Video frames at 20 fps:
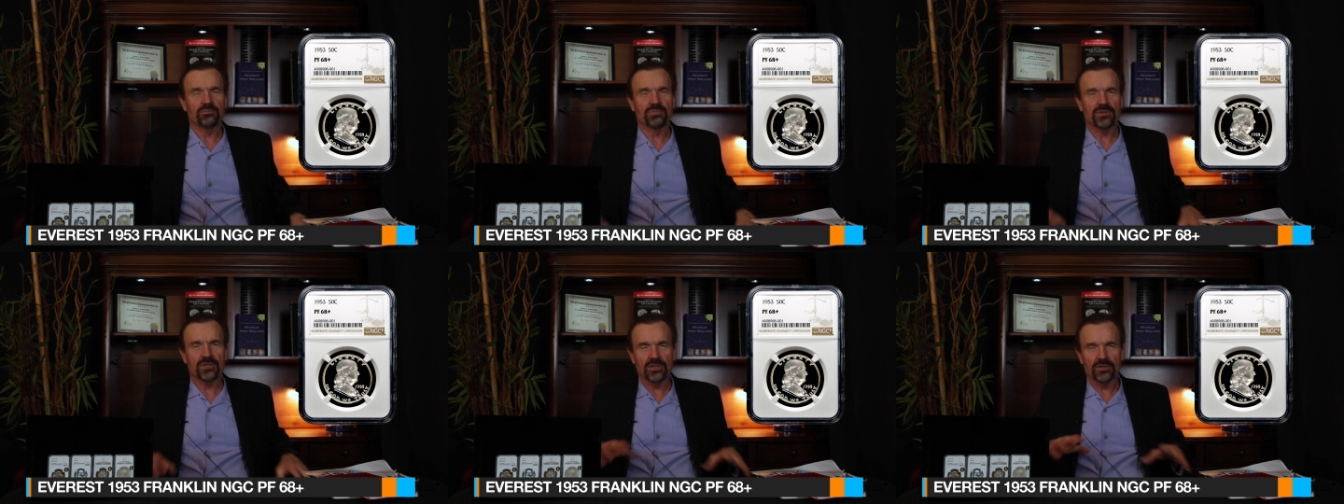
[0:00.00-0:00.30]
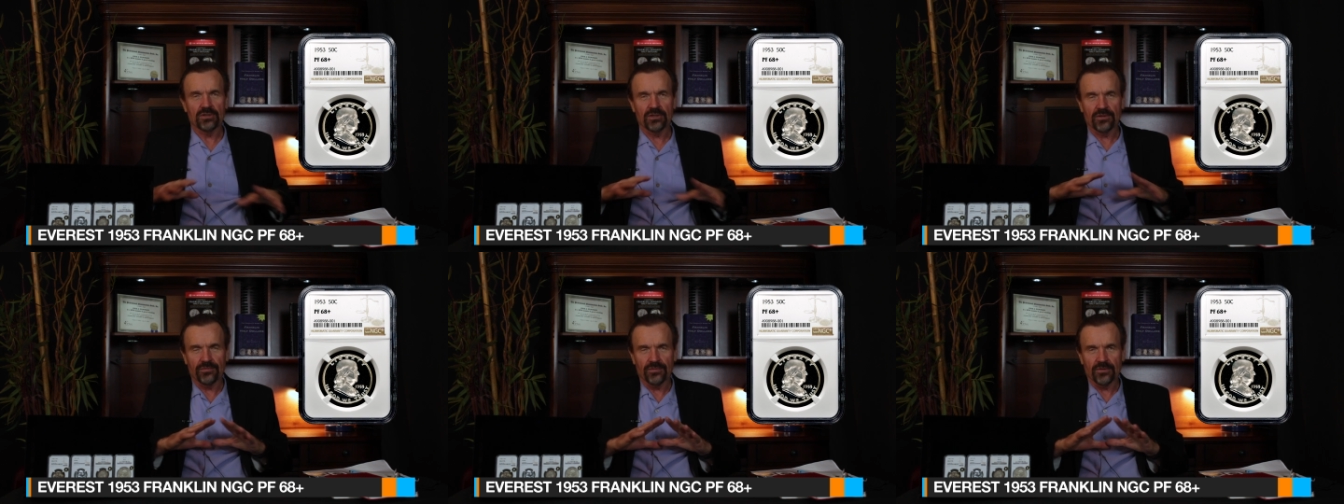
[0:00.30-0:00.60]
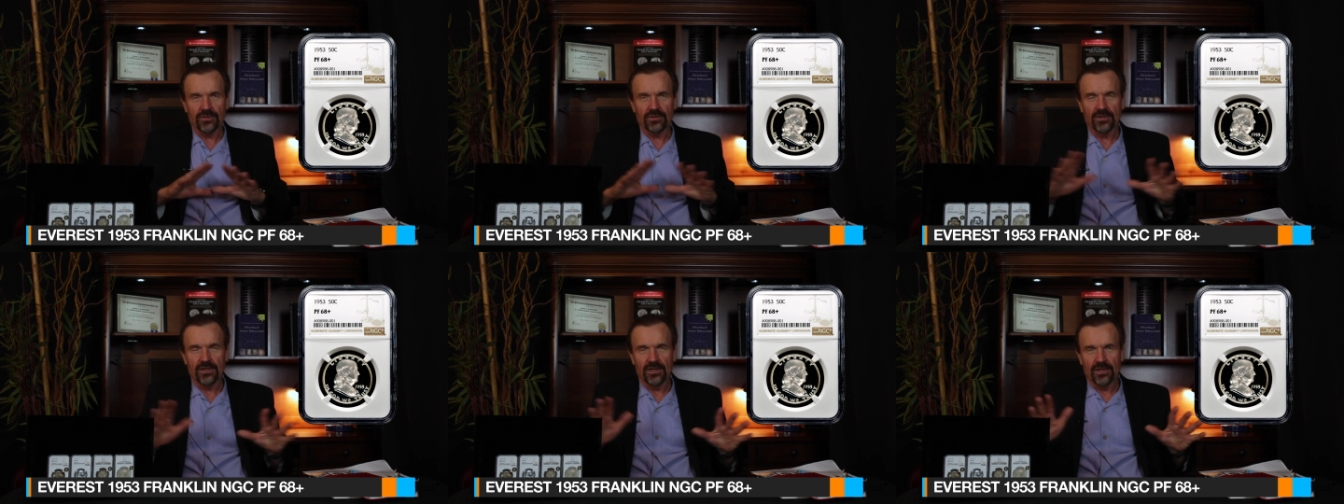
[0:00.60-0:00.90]

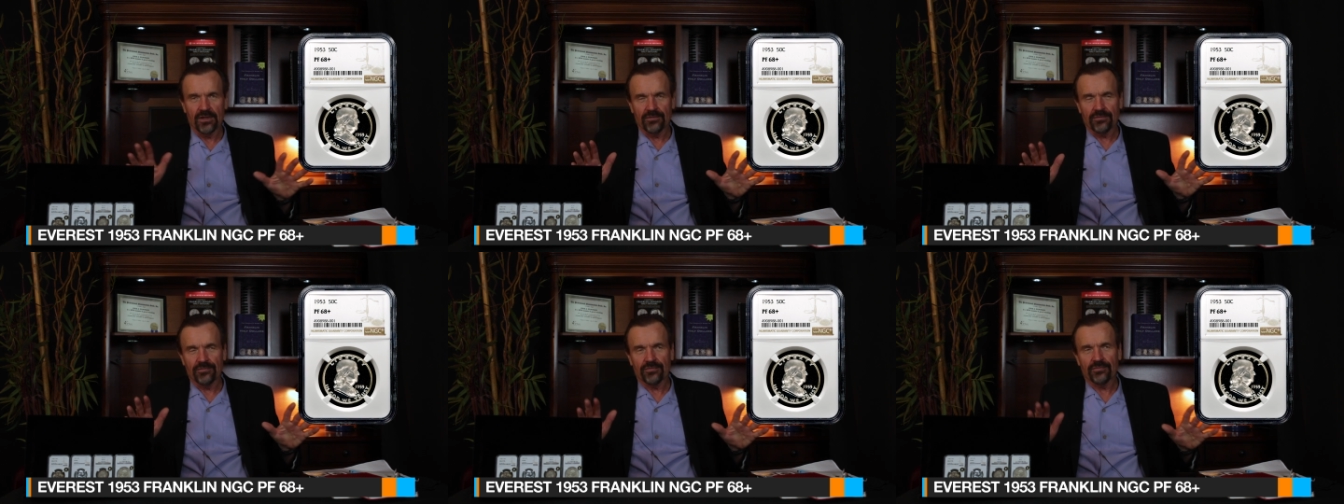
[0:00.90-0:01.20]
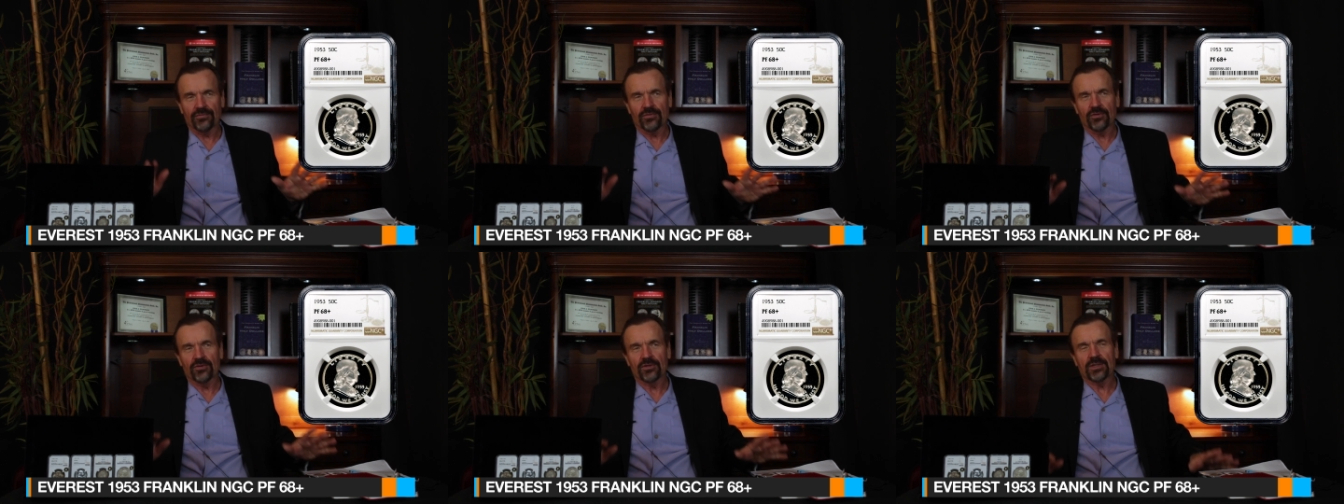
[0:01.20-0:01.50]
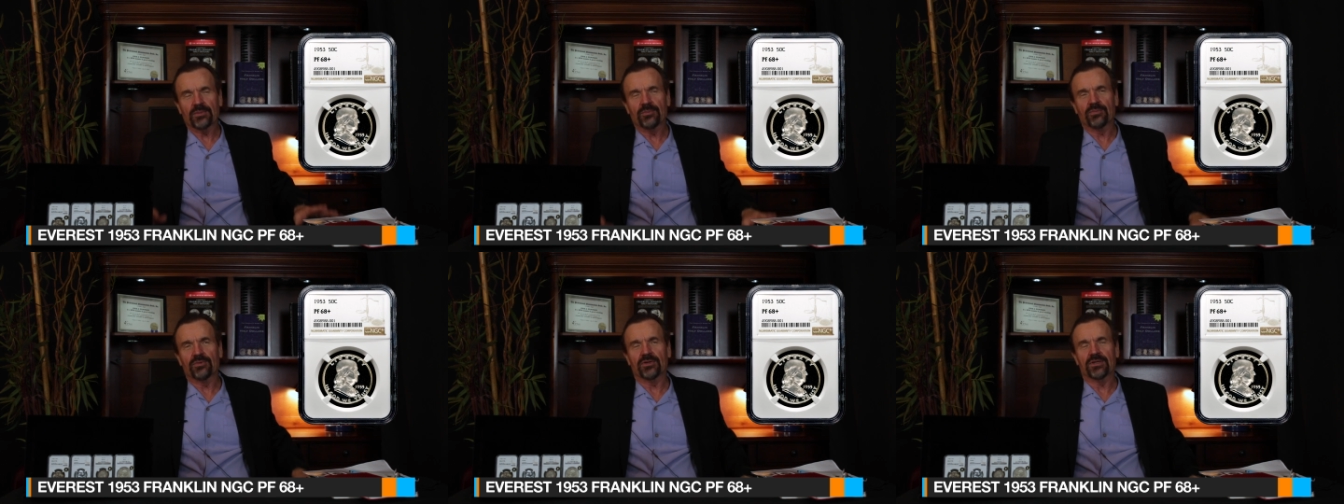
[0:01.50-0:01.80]
Beautiful,
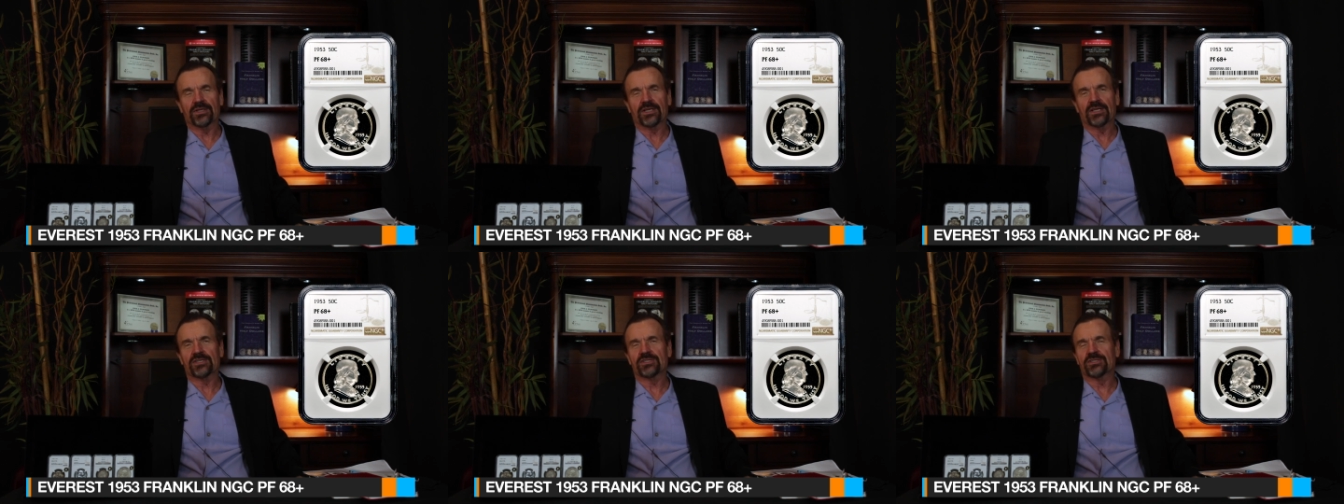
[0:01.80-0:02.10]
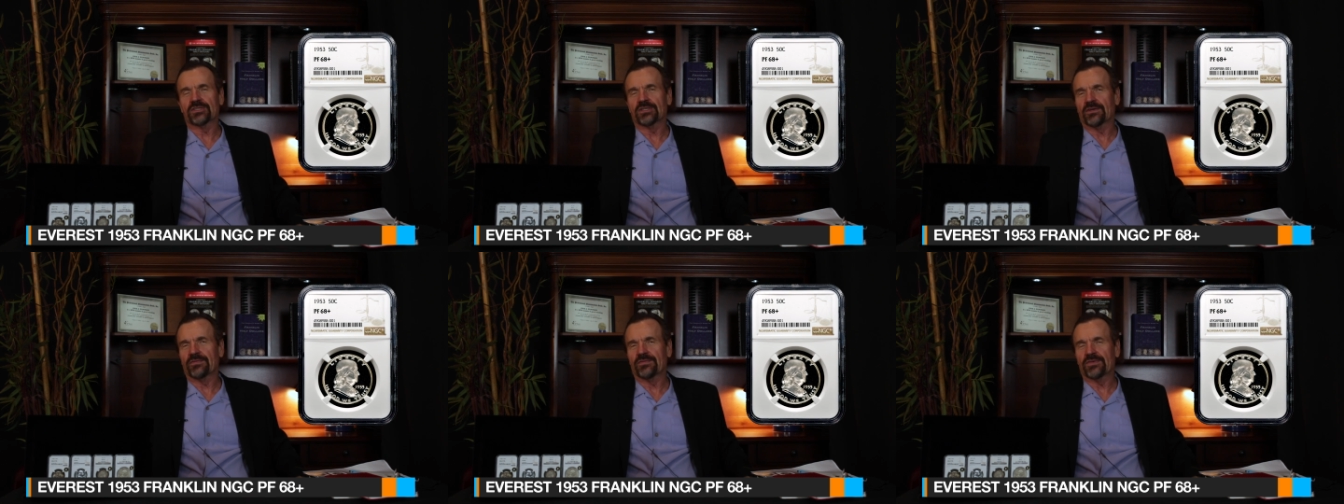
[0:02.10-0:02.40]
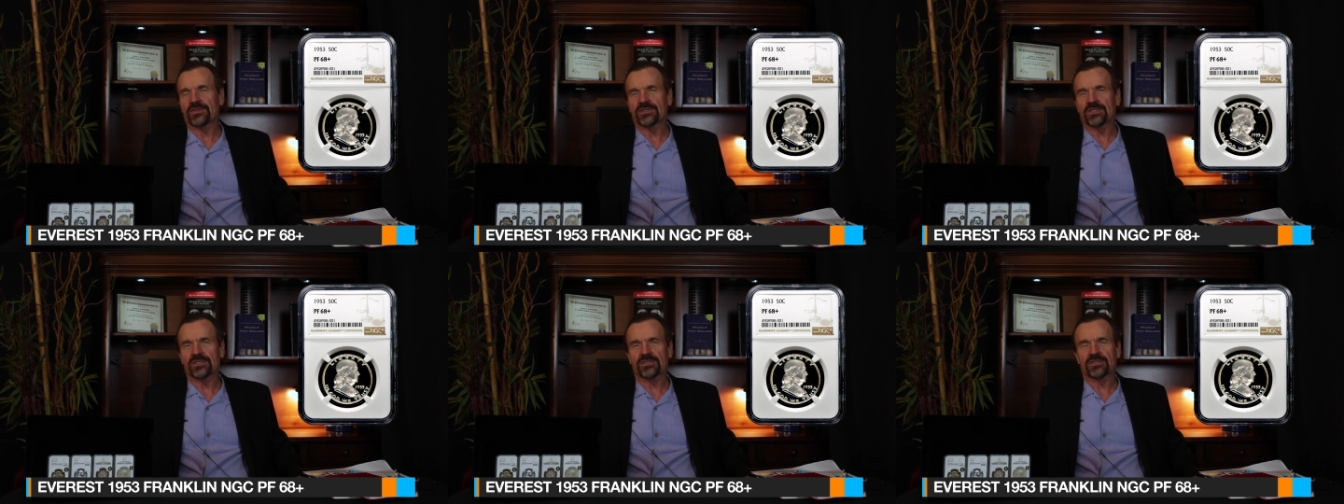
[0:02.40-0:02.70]
fully brilliant
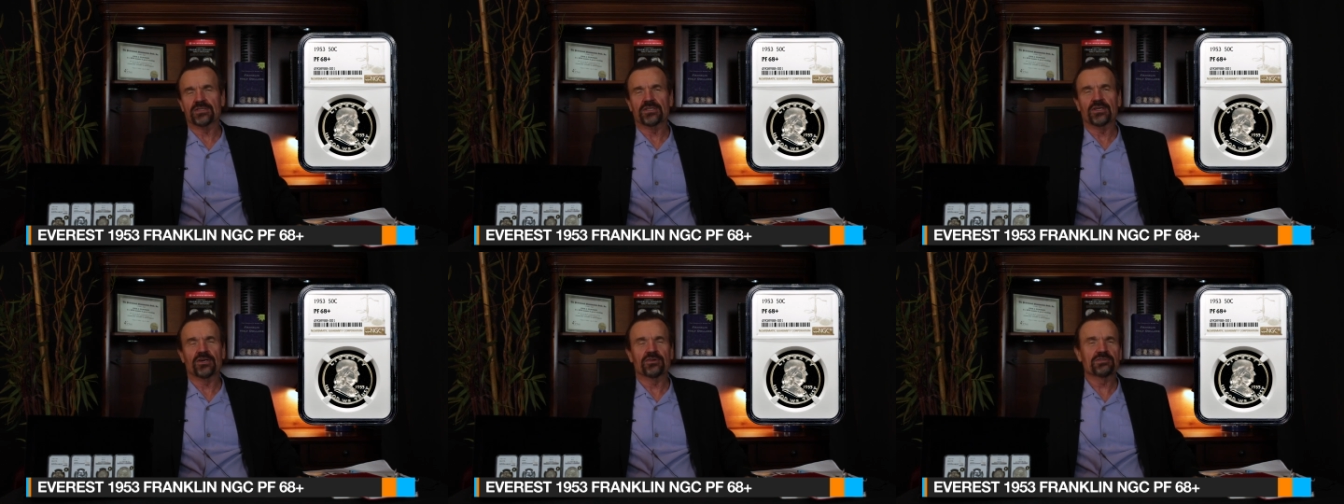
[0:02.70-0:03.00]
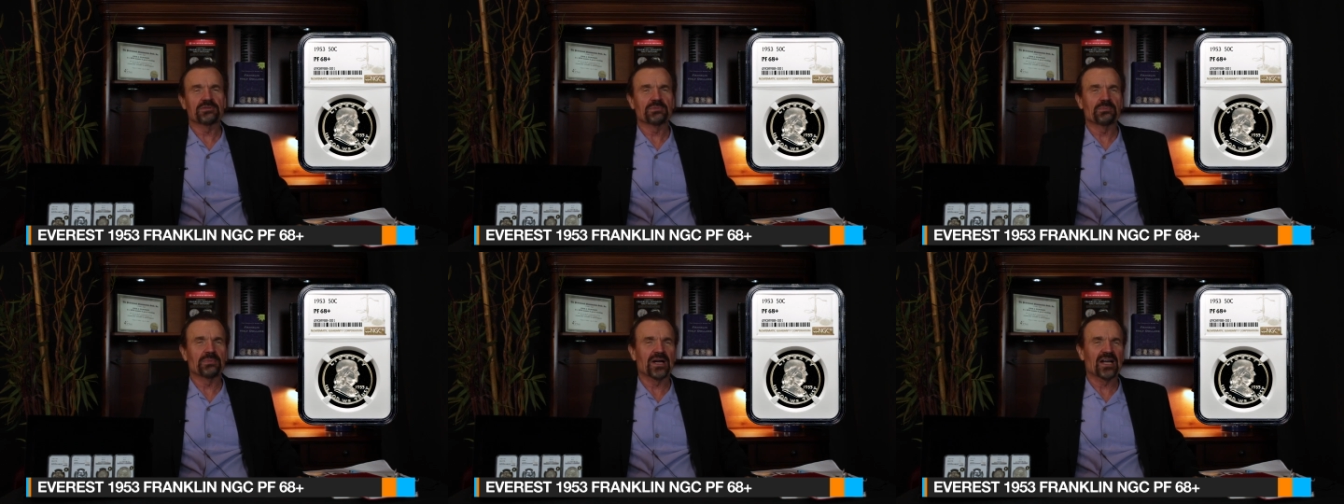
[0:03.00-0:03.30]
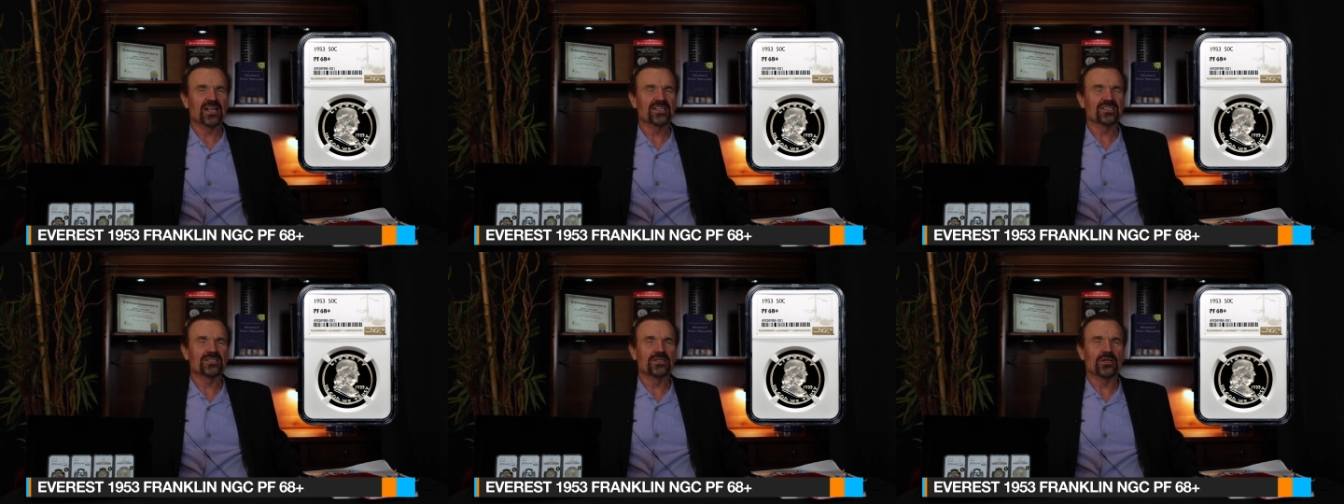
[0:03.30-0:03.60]
surfaces, no
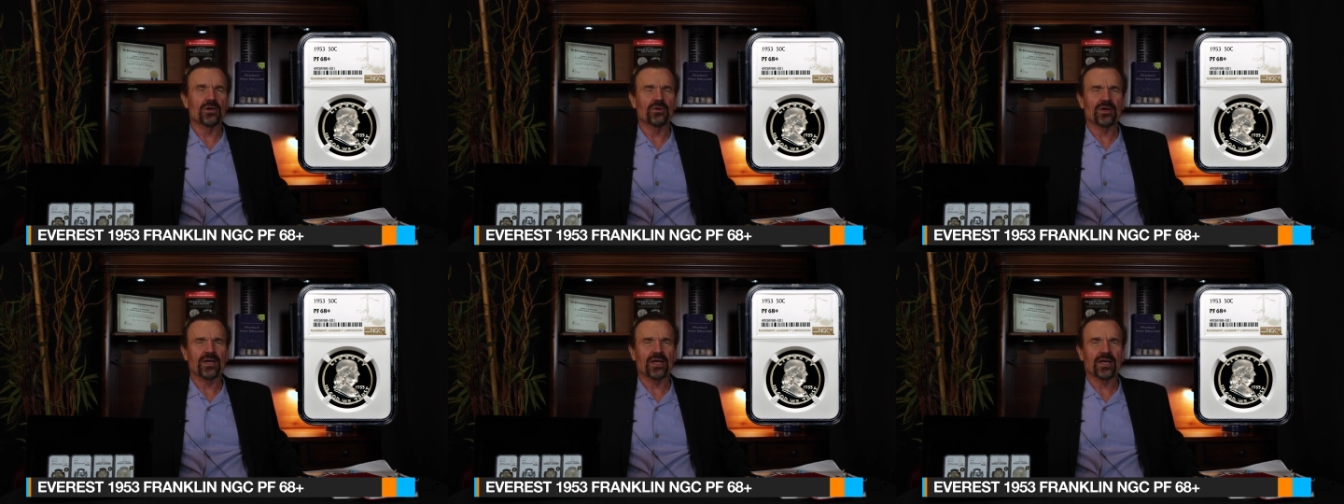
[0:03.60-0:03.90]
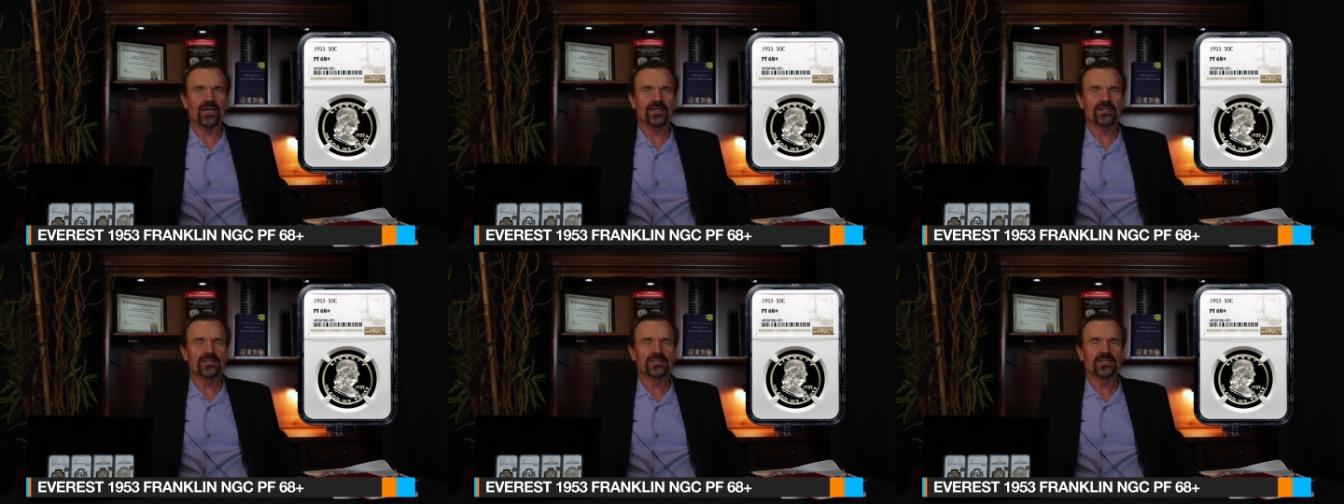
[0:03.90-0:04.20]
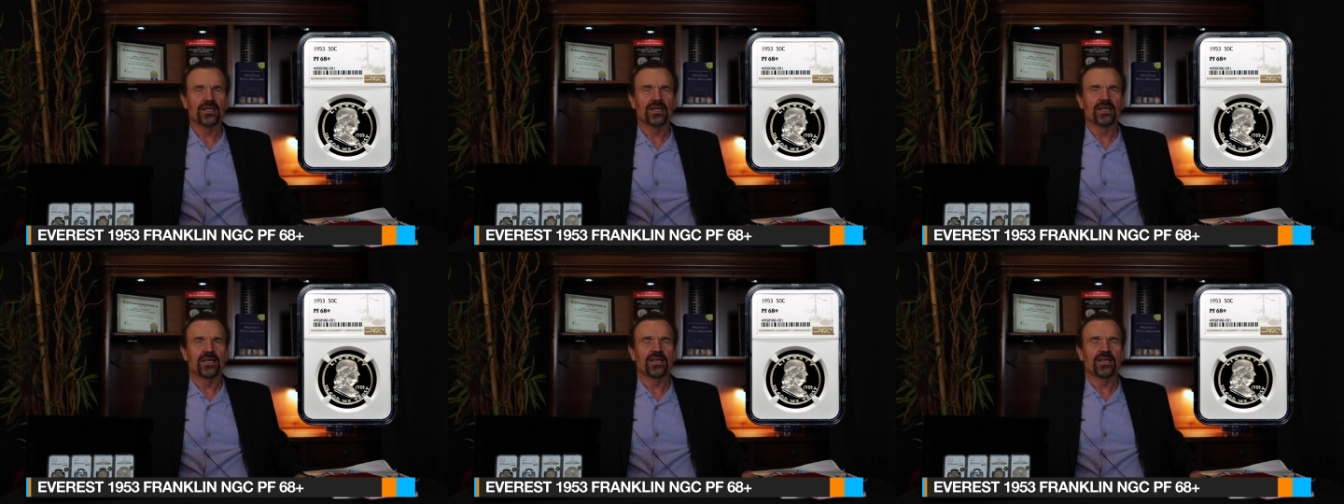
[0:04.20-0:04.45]
spots, no haze,